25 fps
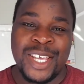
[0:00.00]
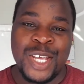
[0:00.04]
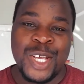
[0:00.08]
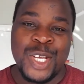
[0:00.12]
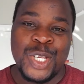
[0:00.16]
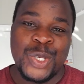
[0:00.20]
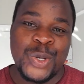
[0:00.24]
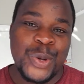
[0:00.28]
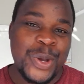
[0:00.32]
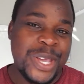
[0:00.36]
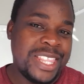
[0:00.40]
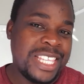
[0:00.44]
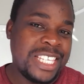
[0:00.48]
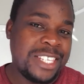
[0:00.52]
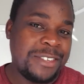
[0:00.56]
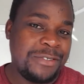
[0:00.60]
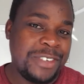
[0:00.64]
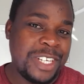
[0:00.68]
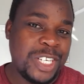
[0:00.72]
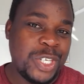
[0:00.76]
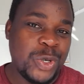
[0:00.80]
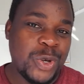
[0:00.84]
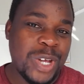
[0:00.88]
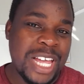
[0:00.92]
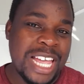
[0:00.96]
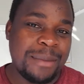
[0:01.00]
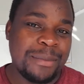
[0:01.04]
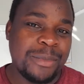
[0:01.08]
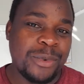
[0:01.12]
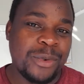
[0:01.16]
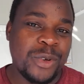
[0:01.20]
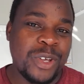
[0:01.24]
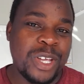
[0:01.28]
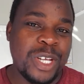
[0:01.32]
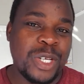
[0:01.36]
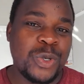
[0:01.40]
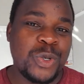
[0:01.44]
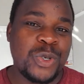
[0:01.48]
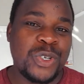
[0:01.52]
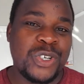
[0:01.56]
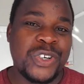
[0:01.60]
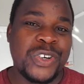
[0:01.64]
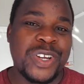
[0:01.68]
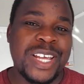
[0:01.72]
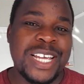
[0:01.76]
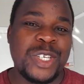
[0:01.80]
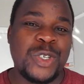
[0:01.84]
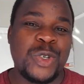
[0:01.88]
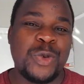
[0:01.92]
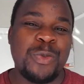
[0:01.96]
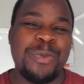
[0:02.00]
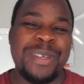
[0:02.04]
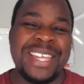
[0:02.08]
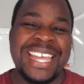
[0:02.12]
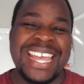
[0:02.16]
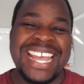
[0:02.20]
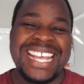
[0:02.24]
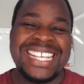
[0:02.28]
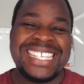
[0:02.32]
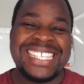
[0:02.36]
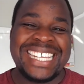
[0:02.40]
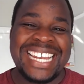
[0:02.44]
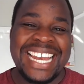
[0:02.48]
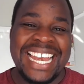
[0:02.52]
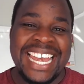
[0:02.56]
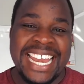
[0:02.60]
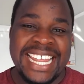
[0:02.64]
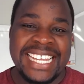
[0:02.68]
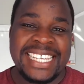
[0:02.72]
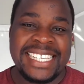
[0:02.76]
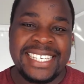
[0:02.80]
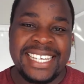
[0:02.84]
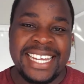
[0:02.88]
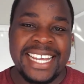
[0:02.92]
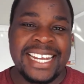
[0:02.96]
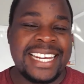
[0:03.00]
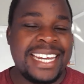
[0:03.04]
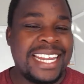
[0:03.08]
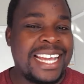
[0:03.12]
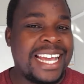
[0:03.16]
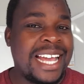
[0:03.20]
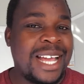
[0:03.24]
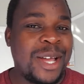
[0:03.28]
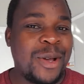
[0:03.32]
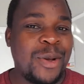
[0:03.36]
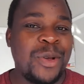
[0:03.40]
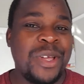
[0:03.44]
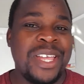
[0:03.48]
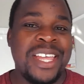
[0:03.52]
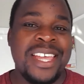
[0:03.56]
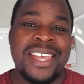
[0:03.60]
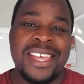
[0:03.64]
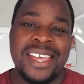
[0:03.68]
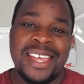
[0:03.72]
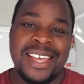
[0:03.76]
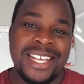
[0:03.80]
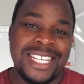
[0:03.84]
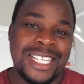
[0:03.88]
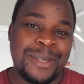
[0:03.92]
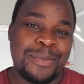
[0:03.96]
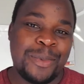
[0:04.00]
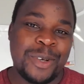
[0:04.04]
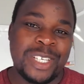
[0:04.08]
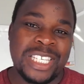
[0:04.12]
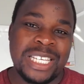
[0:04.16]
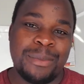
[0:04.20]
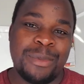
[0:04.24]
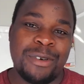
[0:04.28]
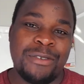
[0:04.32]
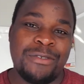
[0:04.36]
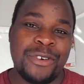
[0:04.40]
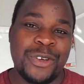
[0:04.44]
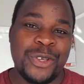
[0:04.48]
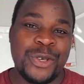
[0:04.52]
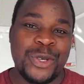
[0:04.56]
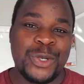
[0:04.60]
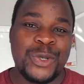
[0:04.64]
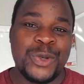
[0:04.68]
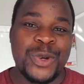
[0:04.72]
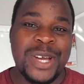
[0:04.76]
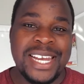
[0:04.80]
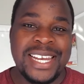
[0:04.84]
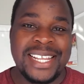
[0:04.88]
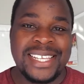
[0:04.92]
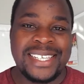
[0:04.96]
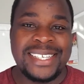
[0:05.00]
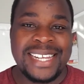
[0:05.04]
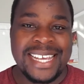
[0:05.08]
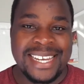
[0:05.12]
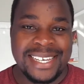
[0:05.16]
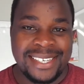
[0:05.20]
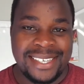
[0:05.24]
So in this video I'm going to try to be as less technical as possible for you to understand.